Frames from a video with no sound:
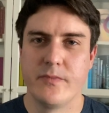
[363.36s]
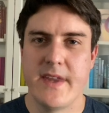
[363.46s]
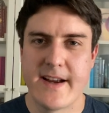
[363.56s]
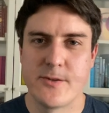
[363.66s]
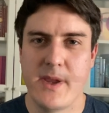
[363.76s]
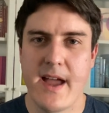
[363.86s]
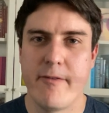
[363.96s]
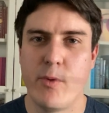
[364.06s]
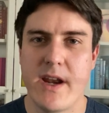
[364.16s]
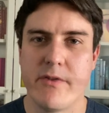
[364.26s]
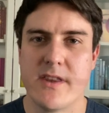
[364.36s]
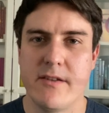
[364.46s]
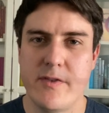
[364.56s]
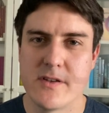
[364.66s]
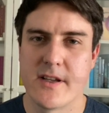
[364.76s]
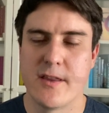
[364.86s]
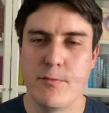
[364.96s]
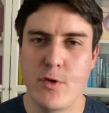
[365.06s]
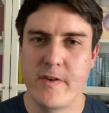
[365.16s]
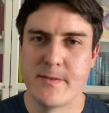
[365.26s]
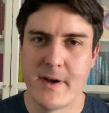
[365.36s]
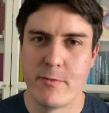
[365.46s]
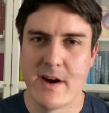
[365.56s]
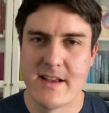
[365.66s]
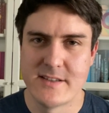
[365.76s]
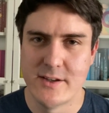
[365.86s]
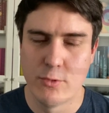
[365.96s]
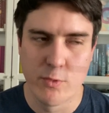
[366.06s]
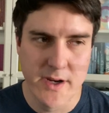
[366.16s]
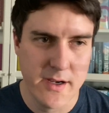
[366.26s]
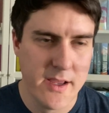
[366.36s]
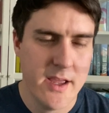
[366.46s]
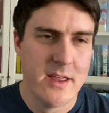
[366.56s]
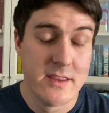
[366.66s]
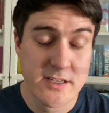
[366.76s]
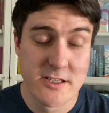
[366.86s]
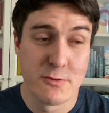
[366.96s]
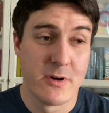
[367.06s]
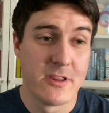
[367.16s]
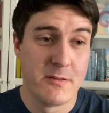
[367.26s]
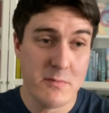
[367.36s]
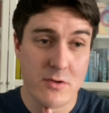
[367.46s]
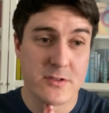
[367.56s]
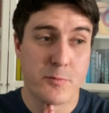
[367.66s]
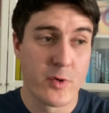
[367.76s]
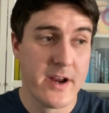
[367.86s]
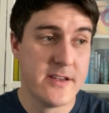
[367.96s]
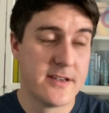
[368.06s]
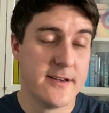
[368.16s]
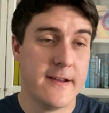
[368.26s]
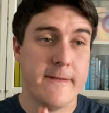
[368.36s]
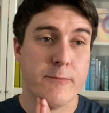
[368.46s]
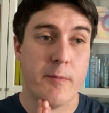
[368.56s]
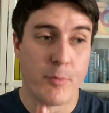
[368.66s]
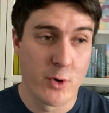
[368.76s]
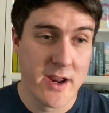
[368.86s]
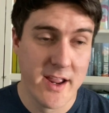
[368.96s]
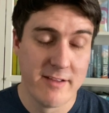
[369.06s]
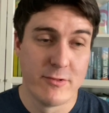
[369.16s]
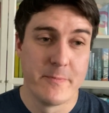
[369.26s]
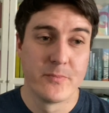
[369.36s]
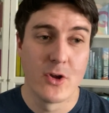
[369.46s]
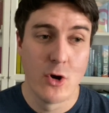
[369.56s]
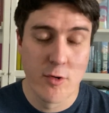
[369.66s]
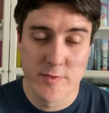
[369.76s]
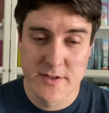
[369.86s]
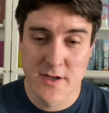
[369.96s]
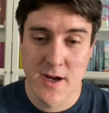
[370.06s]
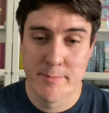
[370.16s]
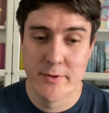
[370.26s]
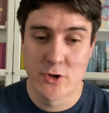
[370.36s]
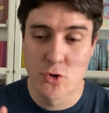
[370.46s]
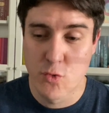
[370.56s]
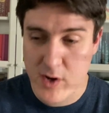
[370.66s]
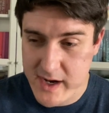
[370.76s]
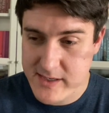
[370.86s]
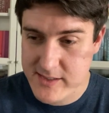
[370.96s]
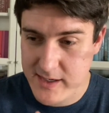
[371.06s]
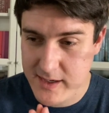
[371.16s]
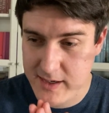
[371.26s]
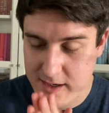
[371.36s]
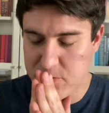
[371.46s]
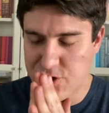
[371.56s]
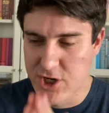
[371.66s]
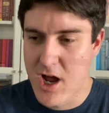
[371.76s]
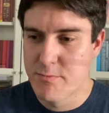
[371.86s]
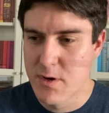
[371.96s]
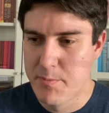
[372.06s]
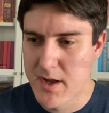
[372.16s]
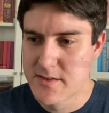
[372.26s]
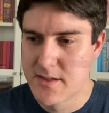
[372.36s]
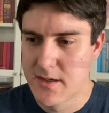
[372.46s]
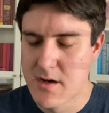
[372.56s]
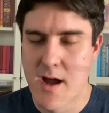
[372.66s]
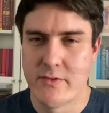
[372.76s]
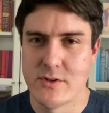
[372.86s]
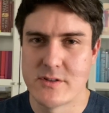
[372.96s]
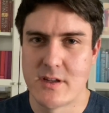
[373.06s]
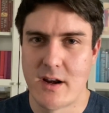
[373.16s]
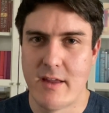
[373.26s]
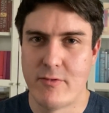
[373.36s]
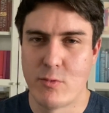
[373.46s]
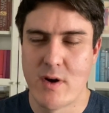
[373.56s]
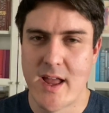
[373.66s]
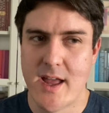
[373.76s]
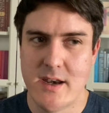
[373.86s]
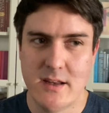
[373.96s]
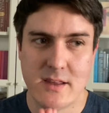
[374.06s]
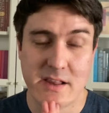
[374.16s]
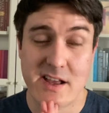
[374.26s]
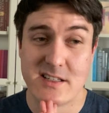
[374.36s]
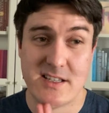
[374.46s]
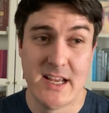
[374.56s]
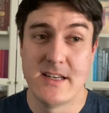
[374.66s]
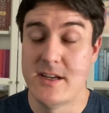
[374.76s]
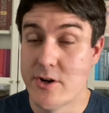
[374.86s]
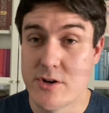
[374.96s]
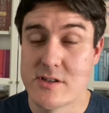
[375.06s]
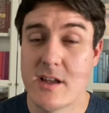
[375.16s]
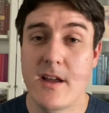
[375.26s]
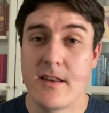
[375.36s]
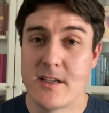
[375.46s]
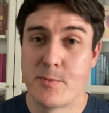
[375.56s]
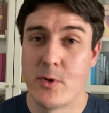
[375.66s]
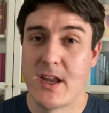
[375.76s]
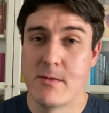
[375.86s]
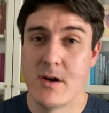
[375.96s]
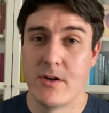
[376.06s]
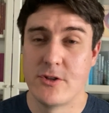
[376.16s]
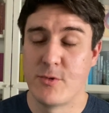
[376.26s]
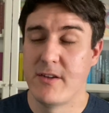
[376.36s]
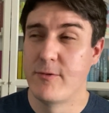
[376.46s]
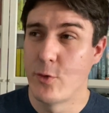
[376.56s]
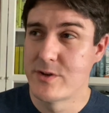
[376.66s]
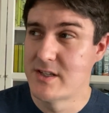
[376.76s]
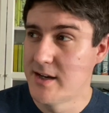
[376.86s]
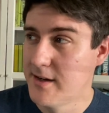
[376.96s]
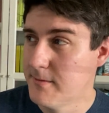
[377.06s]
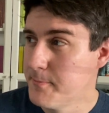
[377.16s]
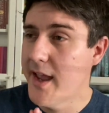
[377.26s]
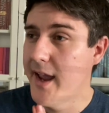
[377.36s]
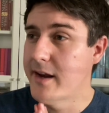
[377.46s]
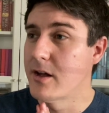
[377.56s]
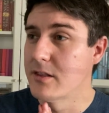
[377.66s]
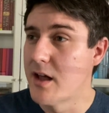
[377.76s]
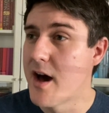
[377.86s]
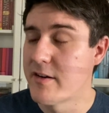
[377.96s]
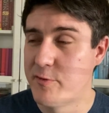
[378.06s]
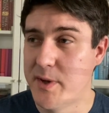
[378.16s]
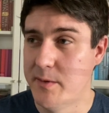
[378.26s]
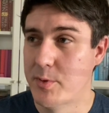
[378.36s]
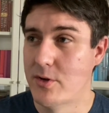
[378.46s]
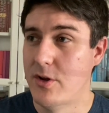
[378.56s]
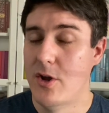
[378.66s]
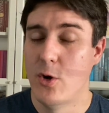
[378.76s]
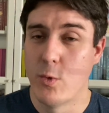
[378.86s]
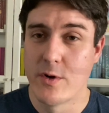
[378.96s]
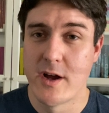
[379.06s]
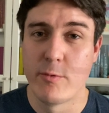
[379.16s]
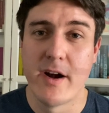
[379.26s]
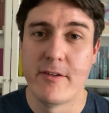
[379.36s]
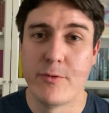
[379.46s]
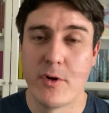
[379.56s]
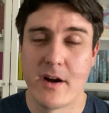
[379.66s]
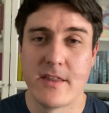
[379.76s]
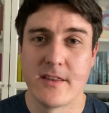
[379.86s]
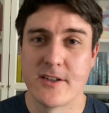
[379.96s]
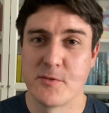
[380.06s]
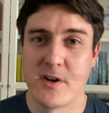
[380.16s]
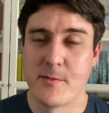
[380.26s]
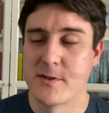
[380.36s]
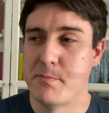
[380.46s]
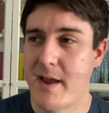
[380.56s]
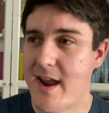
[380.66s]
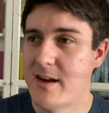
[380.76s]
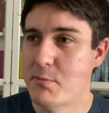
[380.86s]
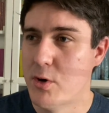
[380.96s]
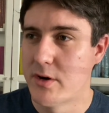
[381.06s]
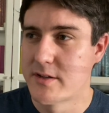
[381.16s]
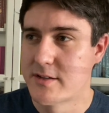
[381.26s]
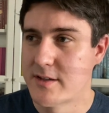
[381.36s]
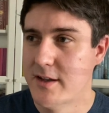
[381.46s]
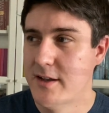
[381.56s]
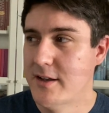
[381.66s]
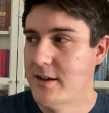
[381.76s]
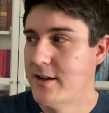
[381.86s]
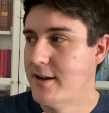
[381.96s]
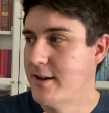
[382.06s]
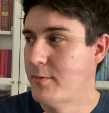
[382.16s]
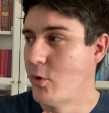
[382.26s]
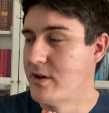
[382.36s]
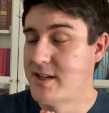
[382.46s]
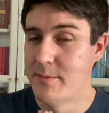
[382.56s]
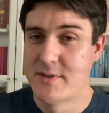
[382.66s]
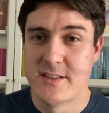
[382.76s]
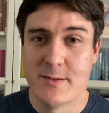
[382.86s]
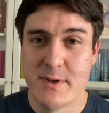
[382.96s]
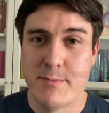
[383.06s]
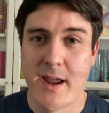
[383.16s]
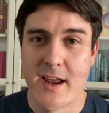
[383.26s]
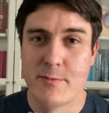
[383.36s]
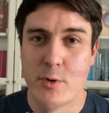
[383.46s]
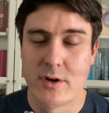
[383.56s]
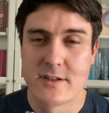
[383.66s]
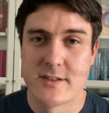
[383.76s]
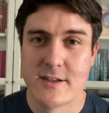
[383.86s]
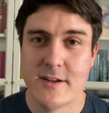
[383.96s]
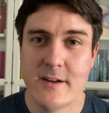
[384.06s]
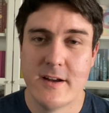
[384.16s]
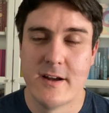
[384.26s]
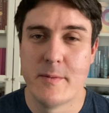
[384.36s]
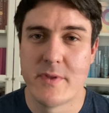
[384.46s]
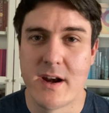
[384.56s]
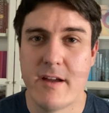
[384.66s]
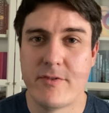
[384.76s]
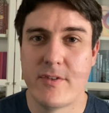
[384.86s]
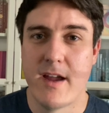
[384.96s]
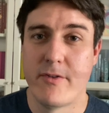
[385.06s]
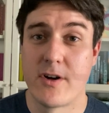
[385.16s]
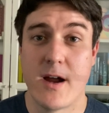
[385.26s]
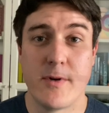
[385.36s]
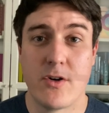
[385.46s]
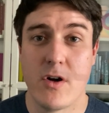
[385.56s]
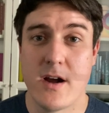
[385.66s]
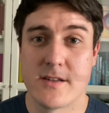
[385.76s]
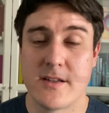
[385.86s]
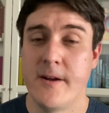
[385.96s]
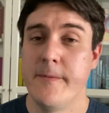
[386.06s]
Next, we have When Everything Feels Like the Movies by Raziel Reed. This is one of the most brazen, brave, over-the-top, crazy, genre-busting novels that I've read in the last 10 years. This book came out in 2014, and a lot of people were not ready for it. I think this is one of the most banned books, or attempted to be banned books, that I've ever come across.